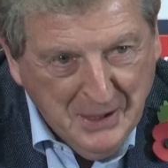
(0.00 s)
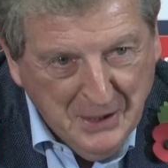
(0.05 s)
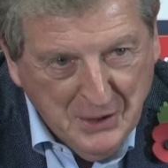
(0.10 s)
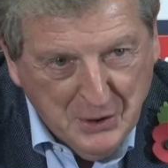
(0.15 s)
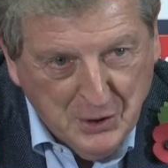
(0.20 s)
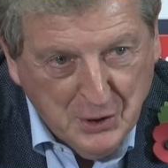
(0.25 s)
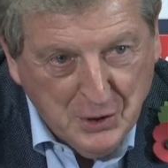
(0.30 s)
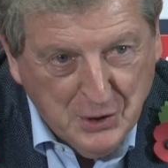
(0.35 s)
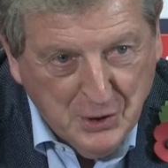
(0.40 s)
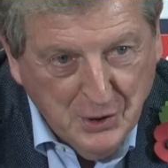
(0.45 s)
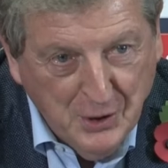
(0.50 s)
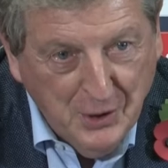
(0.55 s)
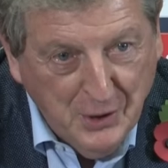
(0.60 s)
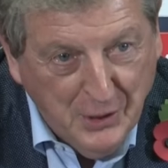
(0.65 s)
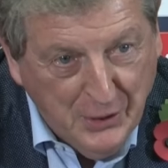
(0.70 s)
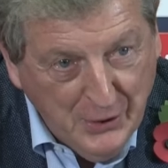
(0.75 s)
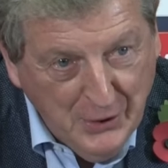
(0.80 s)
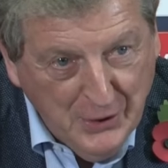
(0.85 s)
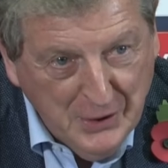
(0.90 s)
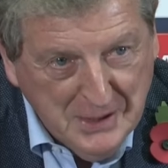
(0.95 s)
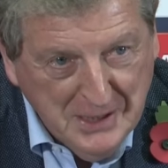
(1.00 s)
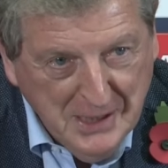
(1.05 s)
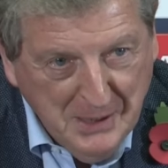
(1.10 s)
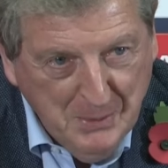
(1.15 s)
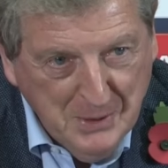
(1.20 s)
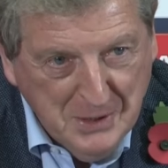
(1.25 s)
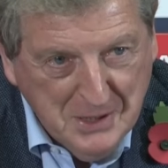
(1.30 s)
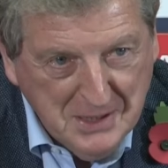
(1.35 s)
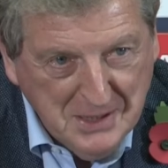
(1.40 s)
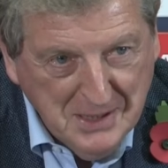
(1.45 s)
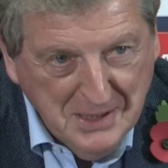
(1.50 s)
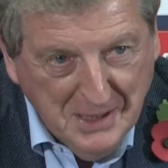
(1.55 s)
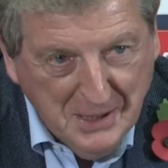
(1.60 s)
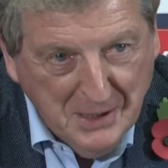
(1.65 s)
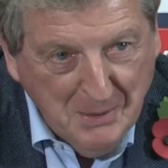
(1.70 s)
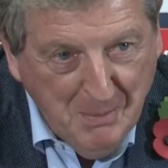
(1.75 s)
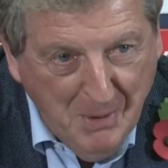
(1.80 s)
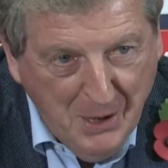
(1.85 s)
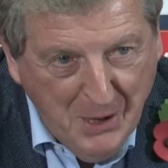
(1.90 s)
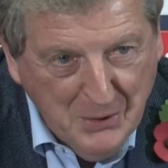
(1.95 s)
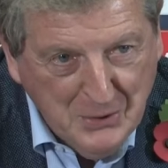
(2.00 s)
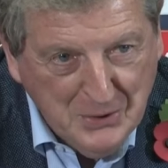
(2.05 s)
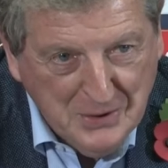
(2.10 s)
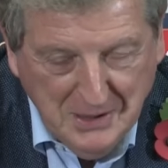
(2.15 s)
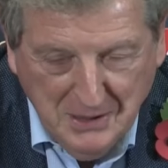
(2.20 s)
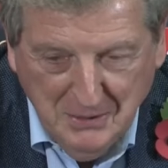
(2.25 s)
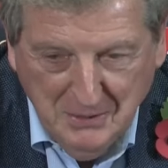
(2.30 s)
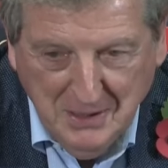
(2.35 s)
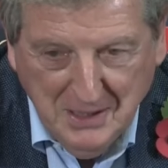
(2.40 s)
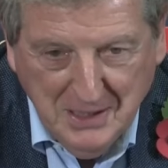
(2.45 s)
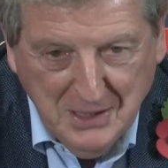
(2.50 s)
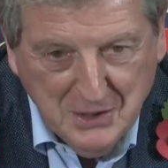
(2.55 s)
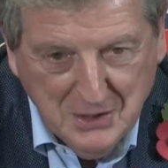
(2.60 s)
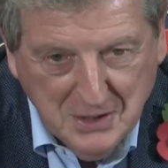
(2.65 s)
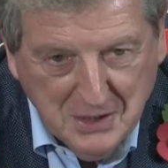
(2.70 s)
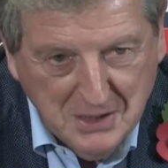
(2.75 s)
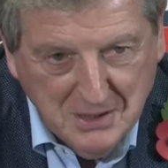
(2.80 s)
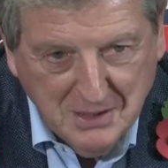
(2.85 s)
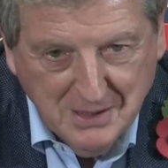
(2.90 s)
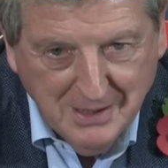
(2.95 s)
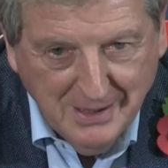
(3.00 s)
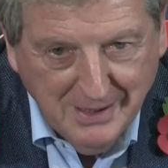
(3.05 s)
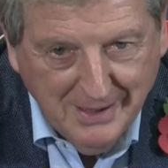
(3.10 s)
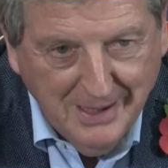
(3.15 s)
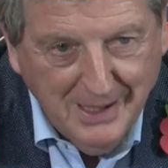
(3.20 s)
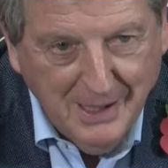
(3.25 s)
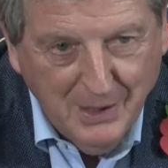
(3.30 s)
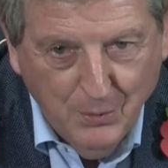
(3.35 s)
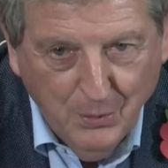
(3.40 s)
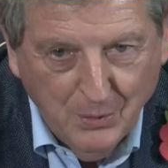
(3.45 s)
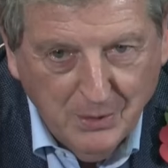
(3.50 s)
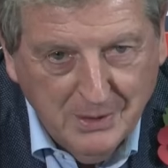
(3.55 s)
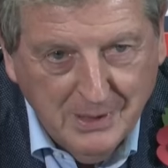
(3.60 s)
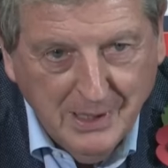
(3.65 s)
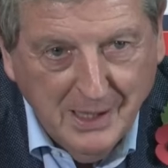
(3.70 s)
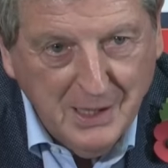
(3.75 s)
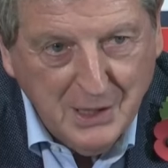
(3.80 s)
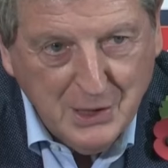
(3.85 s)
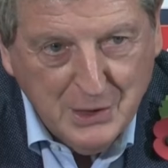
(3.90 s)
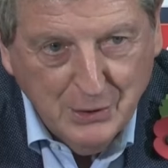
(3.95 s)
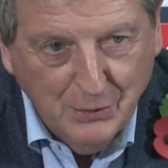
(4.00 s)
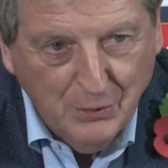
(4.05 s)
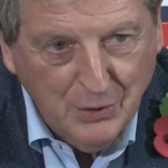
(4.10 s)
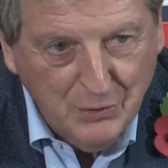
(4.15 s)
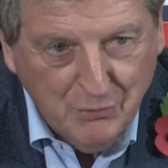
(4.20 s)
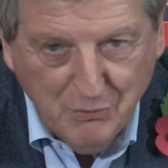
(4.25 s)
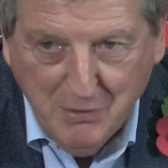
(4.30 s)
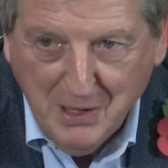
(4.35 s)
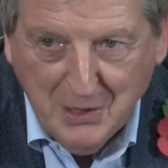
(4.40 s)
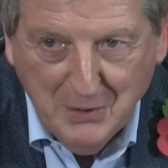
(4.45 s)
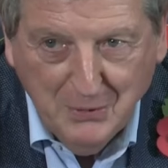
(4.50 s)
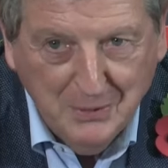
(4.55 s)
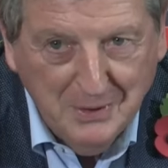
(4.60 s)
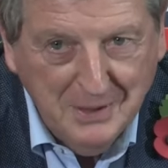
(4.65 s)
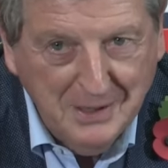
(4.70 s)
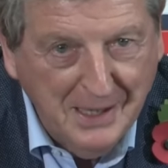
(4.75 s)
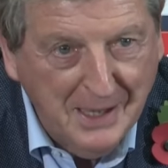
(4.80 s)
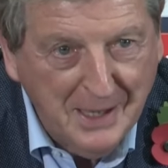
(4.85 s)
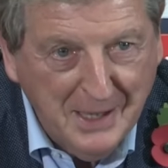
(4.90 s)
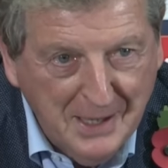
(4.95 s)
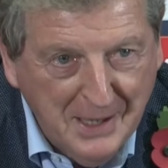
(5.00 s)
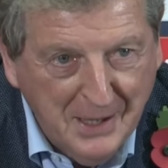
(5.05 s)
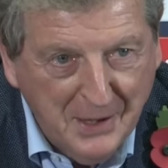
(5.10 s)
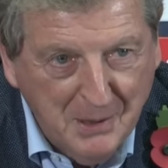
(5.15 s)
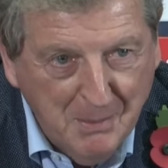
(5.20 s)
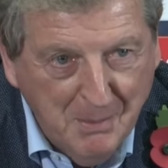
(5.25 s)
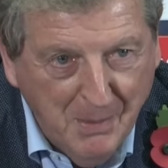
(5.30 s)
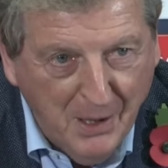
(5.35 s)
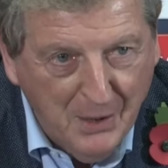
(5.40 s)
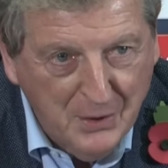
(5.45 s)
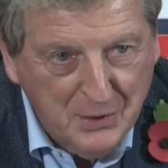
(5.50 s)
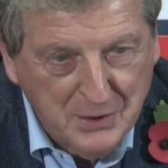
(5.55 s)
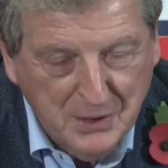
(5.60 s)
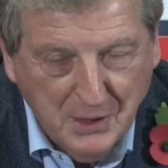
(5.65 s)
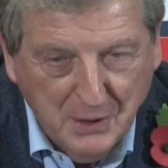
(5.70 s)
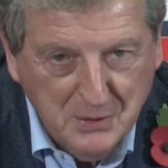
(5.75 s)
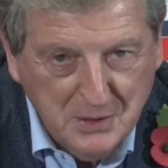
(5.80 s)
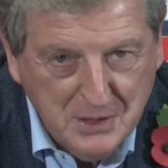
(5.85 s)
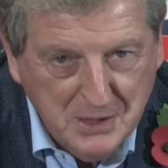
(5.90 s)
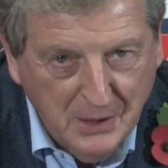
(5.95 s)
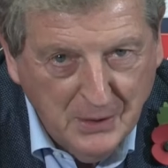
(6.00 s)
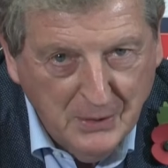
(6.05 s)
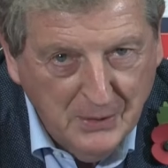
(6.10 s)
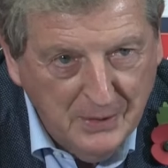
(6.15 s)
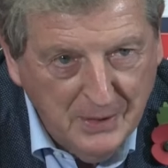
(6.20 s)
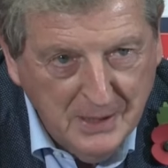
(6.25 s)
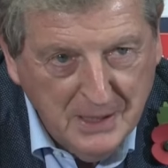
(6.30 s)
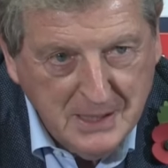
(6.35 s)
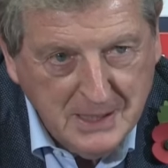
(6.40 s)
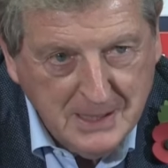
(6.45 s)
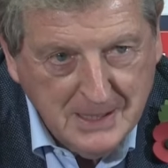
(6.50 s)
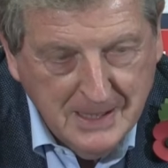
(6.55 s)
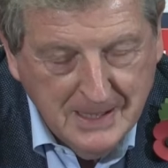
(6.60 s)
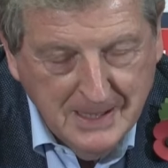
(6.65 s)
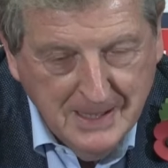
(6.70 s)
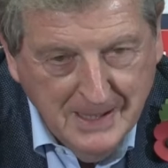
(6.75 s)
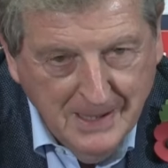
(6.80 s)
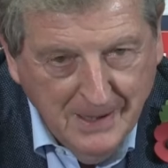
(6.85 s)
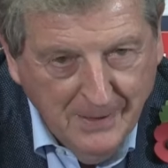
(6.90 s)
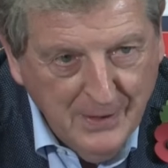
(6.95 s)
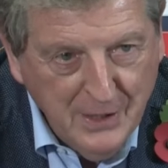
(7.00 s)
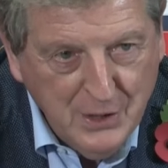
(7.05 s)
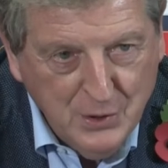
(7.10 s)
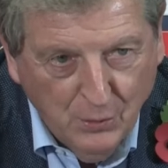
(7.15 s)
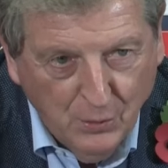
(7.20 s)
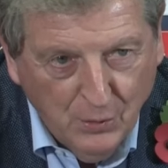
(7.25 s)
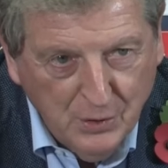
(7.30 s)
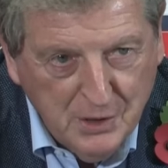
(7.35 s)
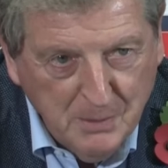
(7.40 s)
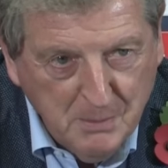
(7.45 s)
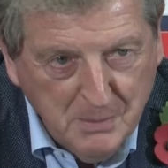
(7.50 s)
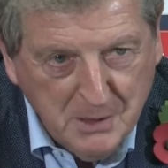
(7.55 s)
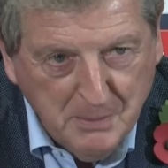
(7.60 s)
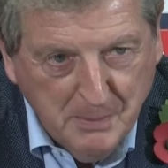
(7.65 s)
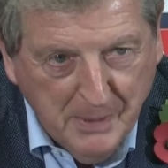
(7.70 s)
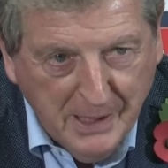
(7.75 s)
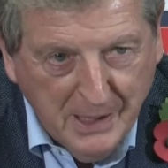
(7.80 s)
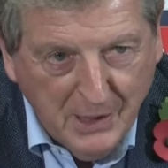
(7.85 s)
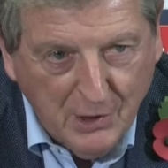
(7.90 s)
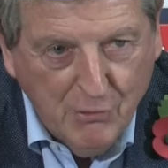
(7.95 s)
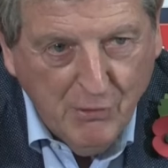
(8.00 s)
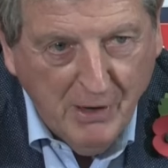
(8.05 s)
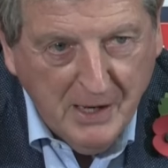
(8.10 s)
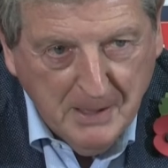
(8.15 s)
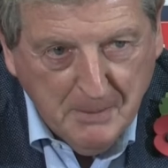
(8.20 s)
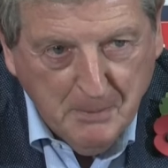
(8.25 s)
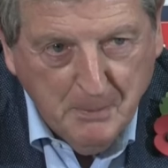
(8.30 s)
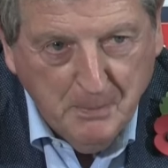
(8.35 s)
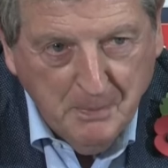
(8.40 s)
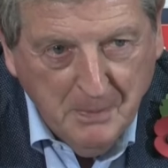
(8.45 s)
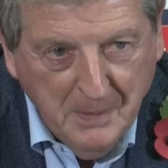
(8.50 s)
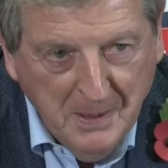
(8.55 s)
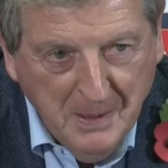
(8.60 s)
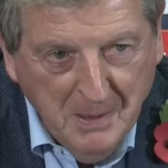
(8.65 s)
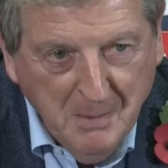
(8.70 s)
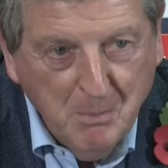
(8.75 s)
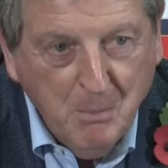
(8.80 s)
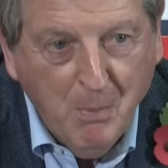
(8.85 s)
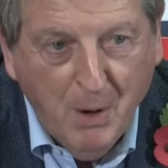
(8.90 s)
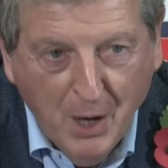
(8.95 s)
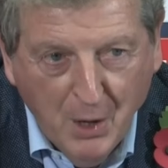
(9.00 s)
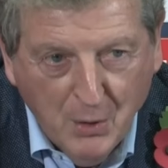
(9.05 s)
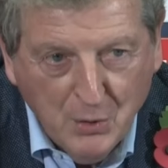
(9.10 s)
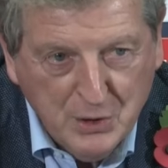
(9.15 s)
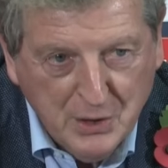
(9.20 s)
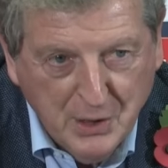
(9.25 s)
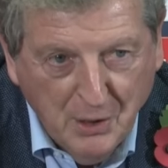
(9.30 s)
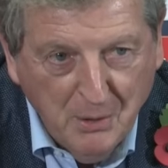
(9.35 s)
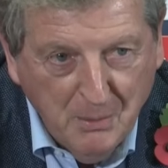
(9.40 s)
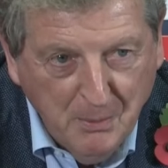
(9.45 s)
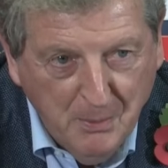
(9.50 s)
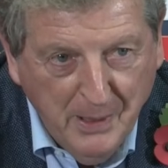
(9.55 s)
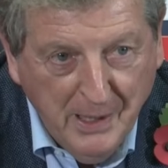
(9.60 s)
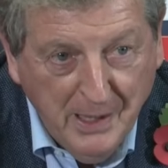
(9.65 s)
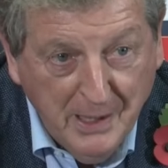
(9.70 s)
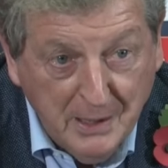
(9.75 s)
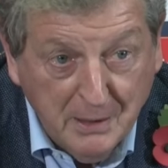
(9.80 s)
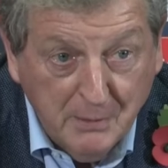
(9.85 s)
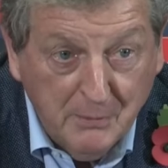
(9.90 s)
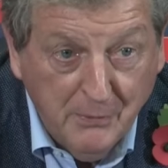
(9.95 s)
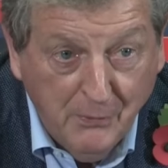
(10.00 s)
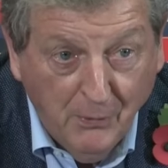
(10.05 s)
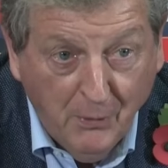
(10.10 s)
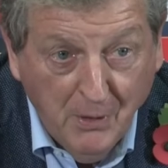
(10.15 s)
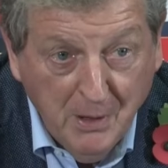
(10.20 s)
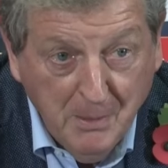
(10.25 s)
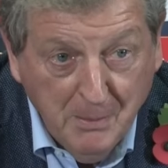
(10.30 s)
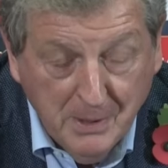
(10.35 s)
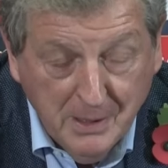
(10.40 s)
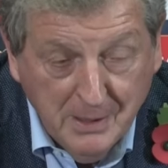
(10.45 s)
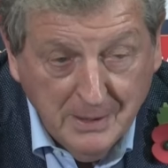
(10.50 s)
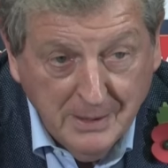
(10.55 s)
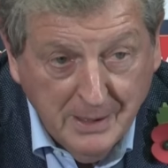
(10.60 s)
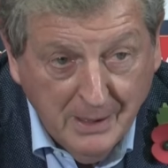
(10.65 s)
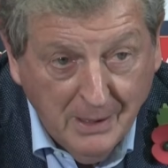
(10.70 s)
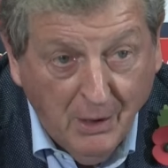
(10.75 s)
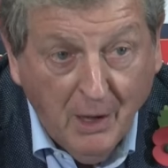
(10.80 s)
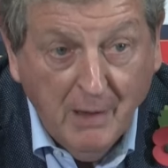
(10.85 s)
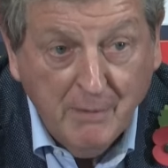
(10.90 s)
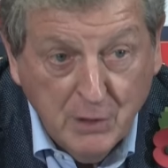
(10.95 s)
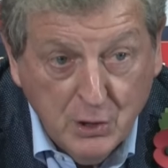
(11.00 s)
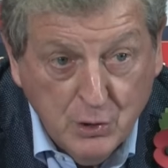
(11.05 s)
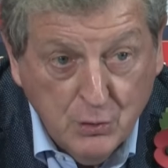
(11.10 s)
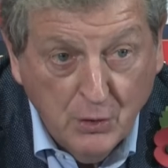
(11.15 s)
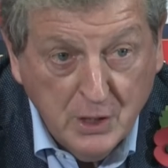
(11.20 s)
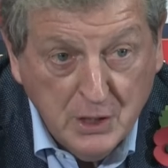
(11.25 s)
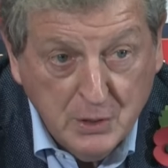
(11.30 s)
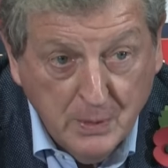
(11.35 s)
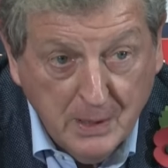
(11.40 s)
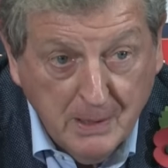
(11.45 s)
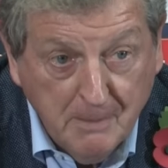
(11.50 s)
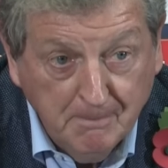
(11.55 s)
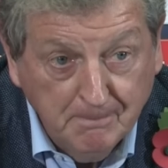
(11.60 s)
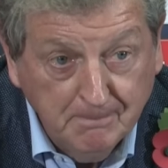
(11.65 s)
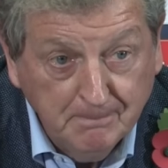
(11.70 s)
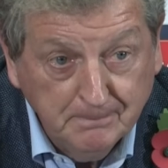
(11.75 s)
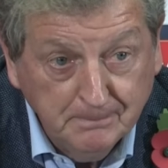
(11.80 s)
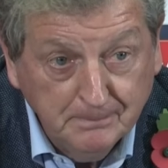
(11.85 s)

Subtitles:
he's just turned 30, which is another milestone. He's just equaled Dennis Law's record, yet another milestone. So this autumn has been a great milestone period for him, and I rejoice with him.